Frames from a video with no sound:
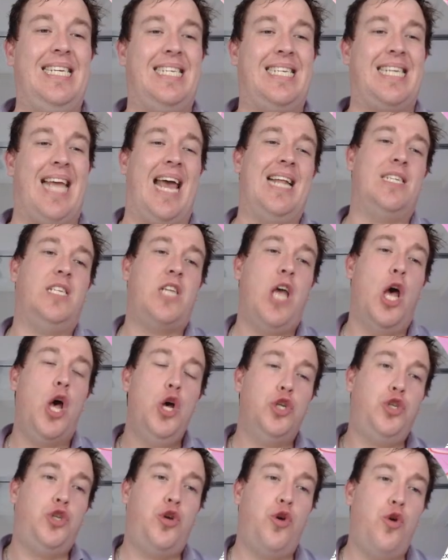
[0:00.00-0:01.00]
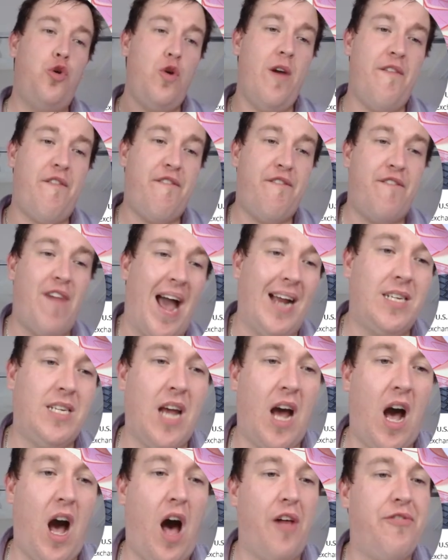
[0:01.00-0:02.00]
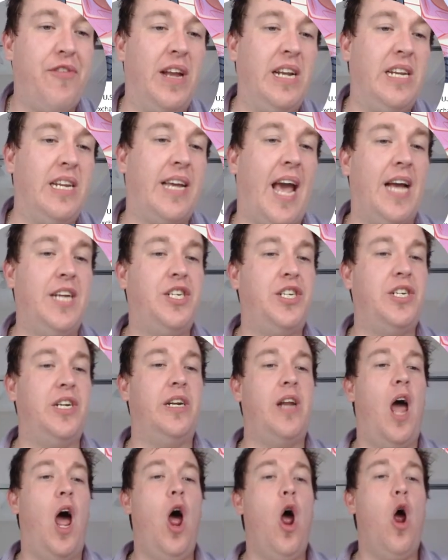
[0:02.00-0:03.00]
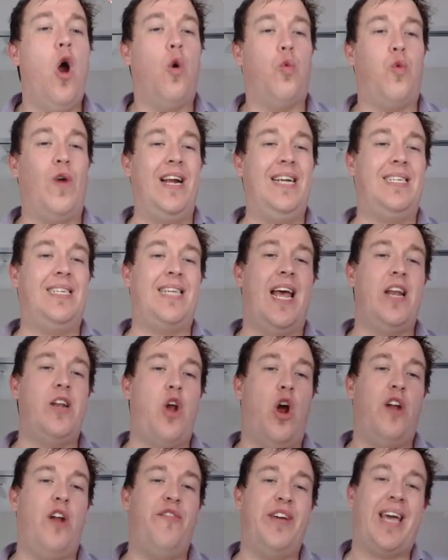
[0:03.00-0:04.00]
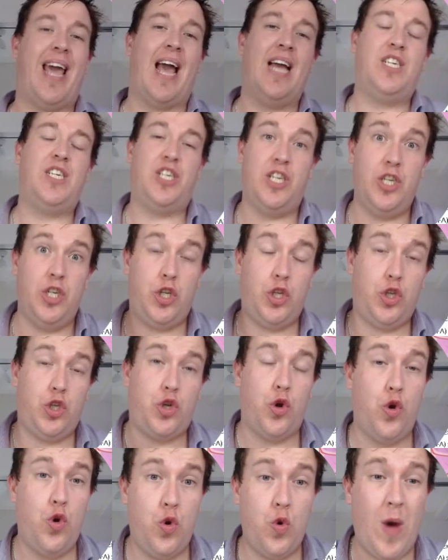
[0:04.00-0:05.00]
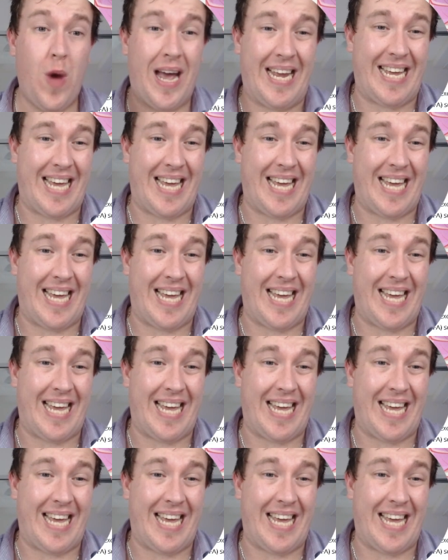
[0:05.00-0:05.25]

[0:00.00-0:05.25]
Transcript: sends two factor authentication reset notifications to